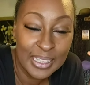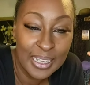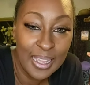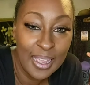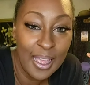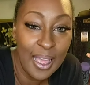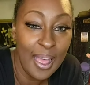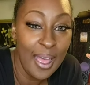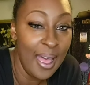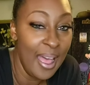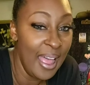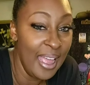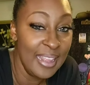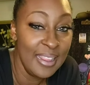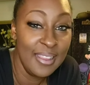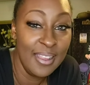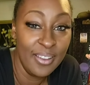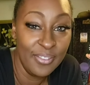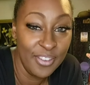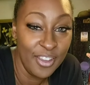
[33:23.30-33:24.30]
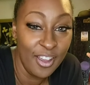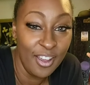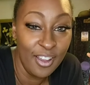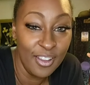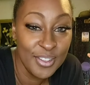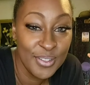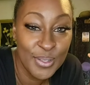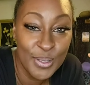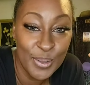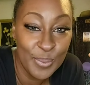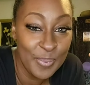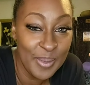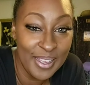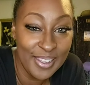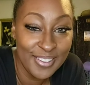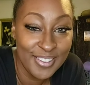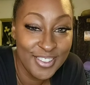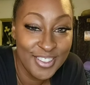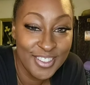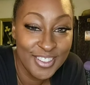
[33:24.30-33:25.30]
I love y'all so much.
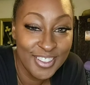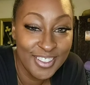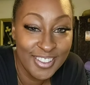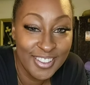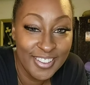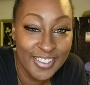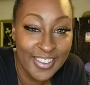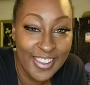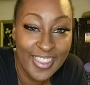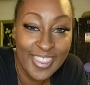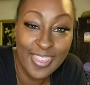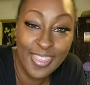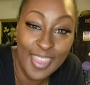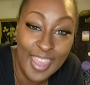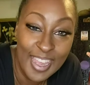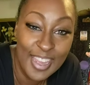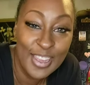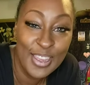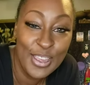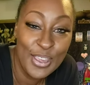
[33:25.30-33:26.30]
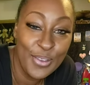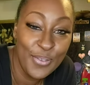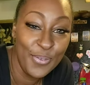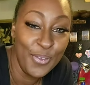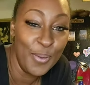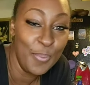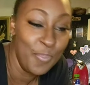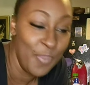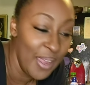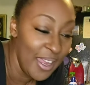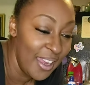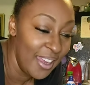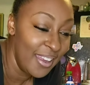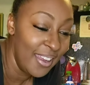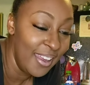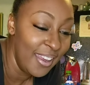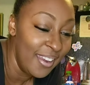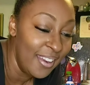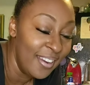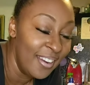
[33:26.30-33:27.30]
Thank you for being
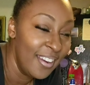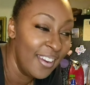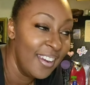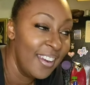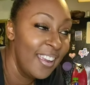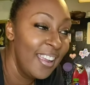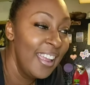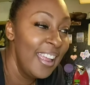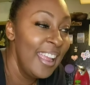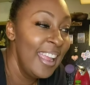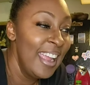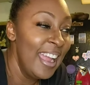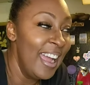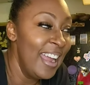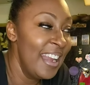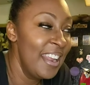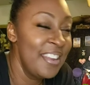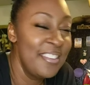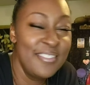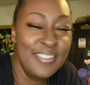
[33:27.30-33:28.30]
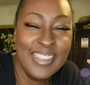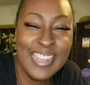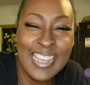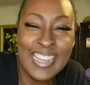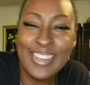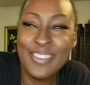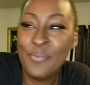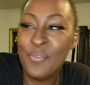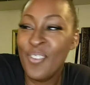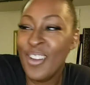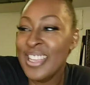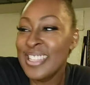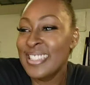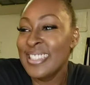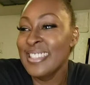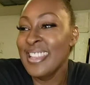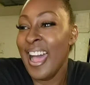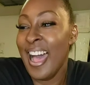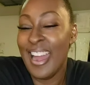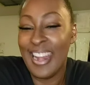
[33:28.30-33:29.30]
here. And I didn't was
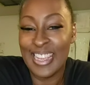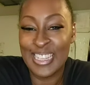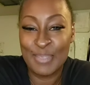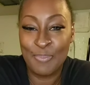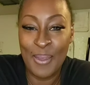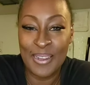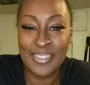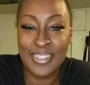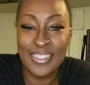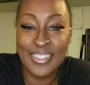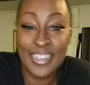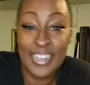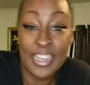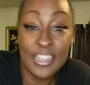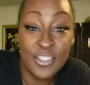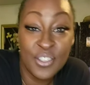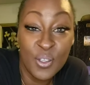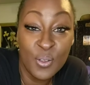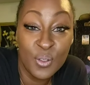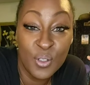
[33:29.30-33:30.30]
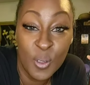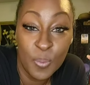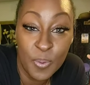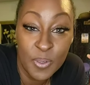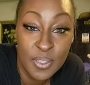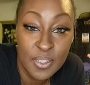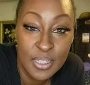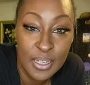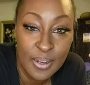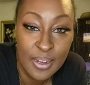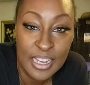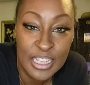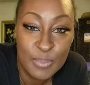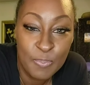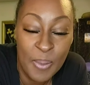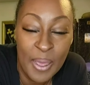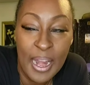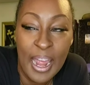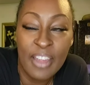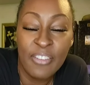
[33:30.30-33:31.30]
not expecting to get so super serious, but
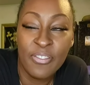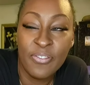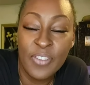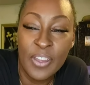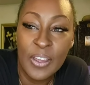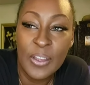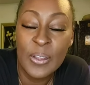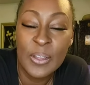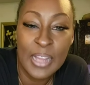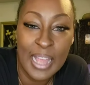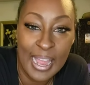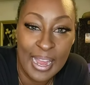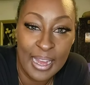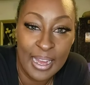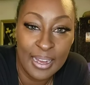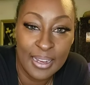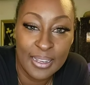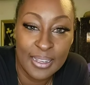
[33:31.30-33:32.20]
I felt like